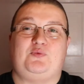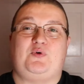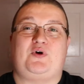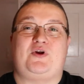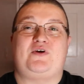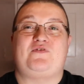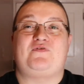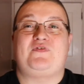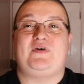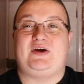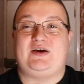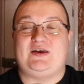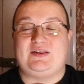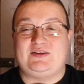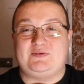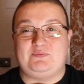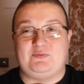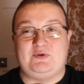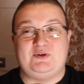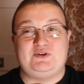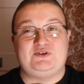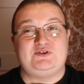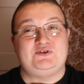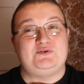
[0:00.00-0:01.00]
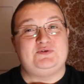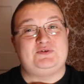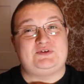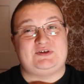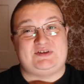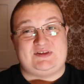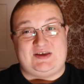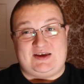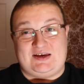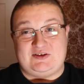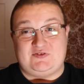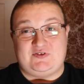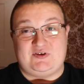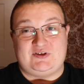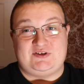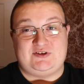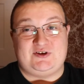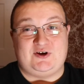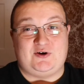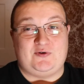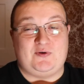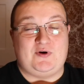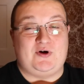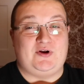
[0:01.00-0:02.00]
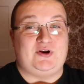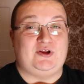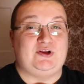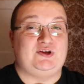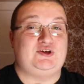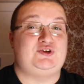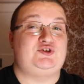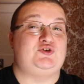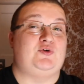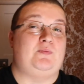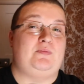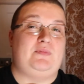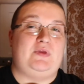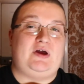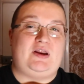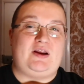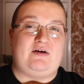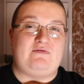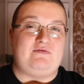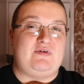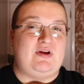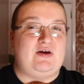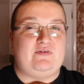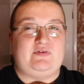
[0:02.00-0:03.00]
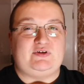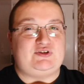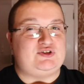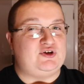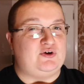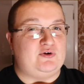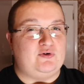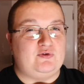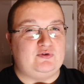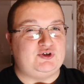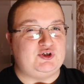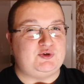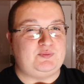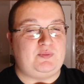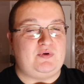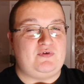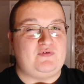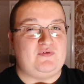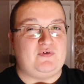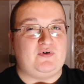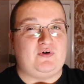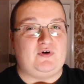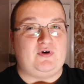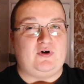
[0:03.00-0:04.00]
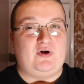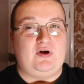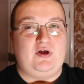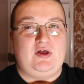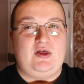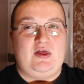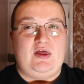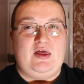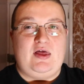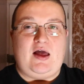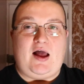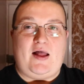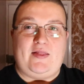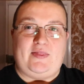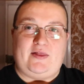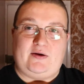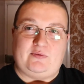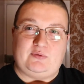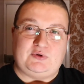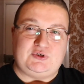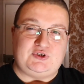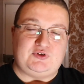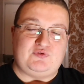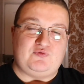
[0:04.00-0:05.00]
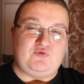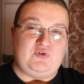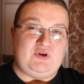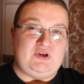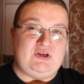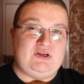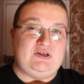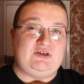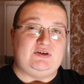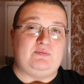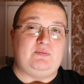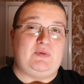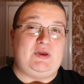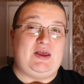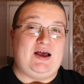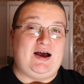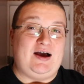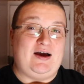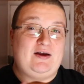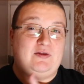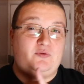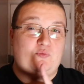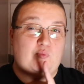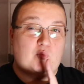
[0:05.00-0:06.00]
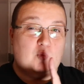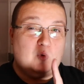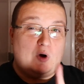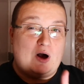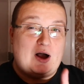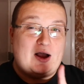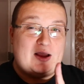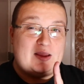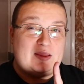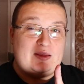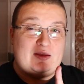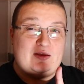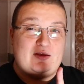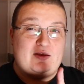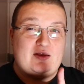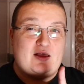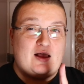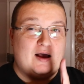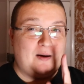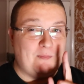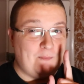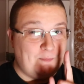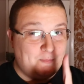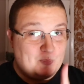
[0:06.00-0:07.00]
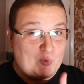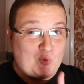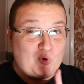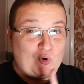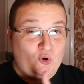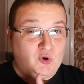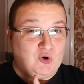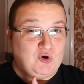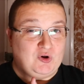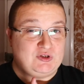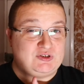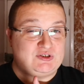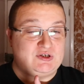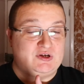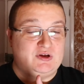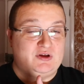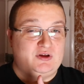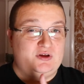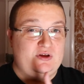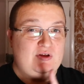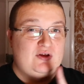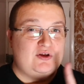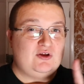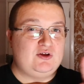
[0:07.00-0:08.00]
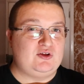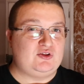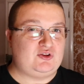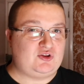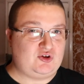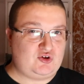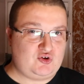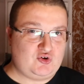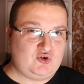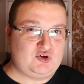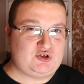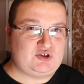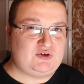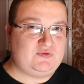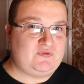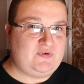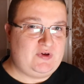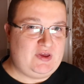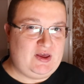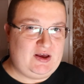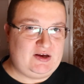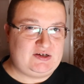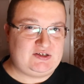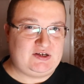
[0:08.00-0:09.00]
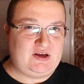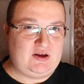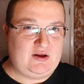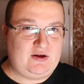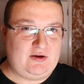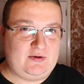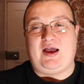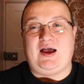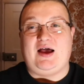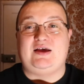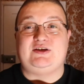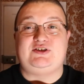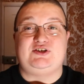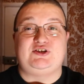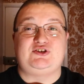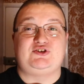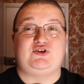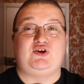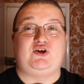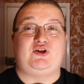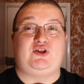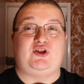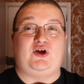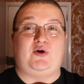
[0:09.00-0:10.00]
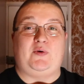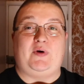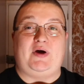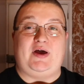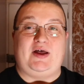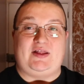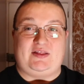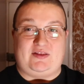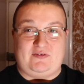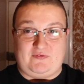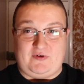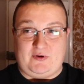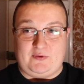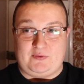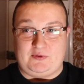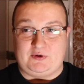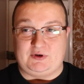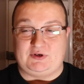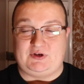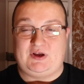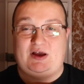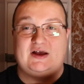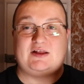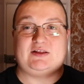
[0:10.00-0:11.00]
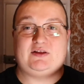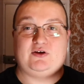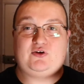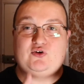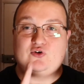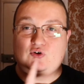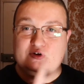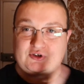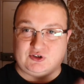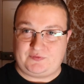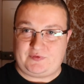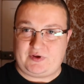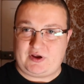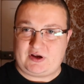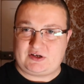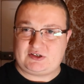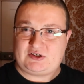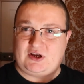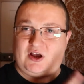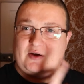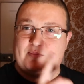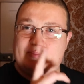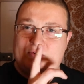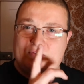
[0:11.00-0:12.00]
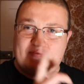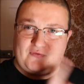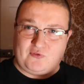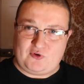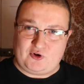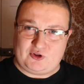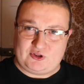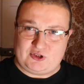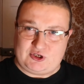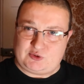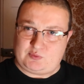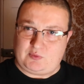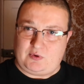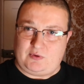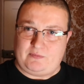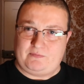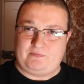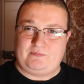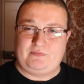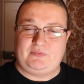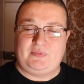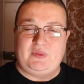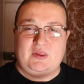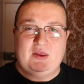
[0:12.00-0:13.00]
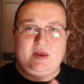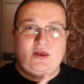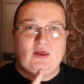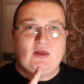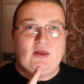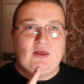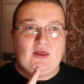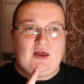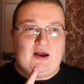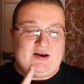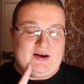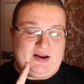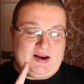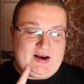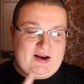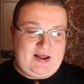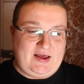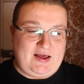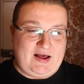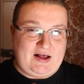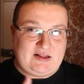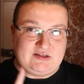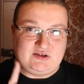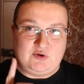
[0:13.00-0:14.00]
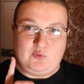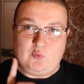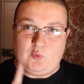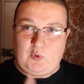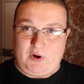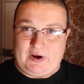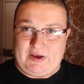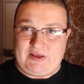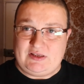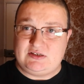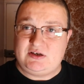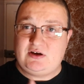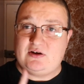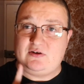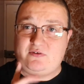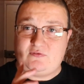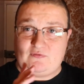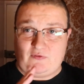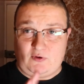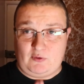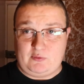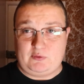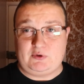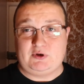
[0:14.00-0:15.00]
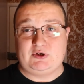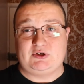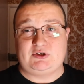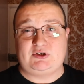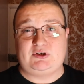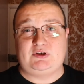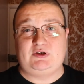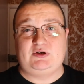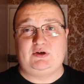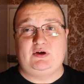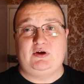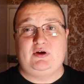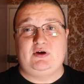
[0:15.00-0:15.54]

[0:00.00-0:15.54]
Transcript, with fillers: what I figured we'd do today's video on is something that I've never told you before, and that was the reason behind why I bought the Corsa VXR. As you all know, I had the Corsa VXR before this one, and then I had a white Focus.